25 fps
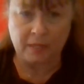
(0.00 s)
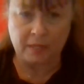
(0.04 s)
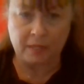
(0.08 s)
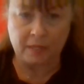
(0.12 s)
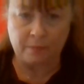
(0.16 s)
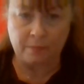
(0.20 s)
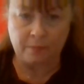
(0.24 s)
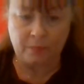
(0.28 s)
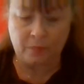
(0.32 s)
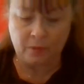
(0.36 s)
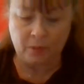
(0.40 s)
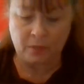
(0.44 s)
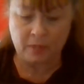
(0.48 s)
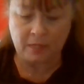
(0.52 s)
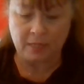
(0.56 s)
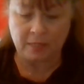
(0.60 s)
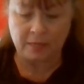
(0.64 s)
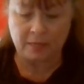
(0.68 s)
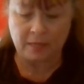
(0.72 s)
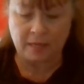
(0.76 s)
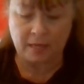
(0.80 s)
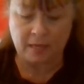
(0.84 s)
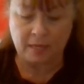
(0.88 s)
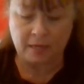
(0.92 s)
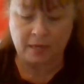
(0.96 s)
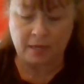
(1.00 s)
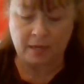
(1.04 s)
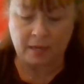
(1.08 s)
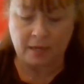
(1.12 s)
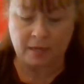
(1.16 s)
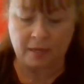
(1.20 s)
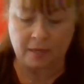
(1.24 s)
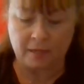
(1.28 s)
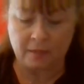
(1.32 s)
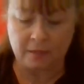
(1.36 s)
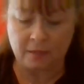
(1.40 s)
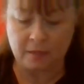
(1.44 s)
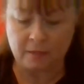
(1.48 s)
and I'm putting that
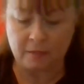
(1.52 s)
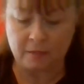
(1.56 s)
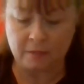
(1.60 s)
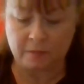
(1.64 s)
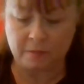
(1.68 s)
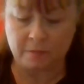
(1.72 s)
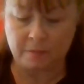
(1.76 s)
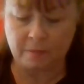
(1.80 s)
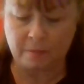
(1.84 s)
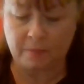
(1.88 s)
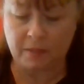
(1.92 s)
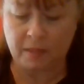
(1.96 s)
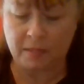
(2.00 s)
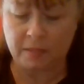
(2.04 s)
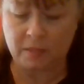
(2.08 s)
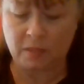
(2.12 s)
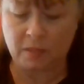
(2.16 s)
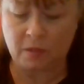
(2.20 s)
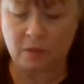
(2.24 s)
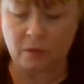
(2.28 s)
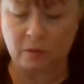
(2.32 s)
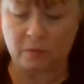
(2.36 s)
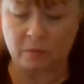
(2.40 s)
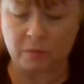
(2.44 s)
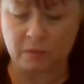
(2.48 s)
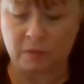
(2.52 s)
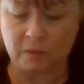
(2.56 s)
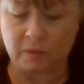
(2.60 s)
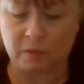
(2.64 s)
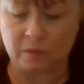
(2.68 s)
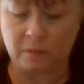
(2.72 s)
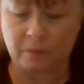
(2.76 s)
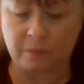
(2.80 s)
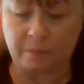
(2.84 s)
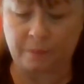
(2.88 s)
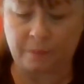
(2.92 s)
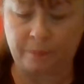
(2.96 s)
on my toast.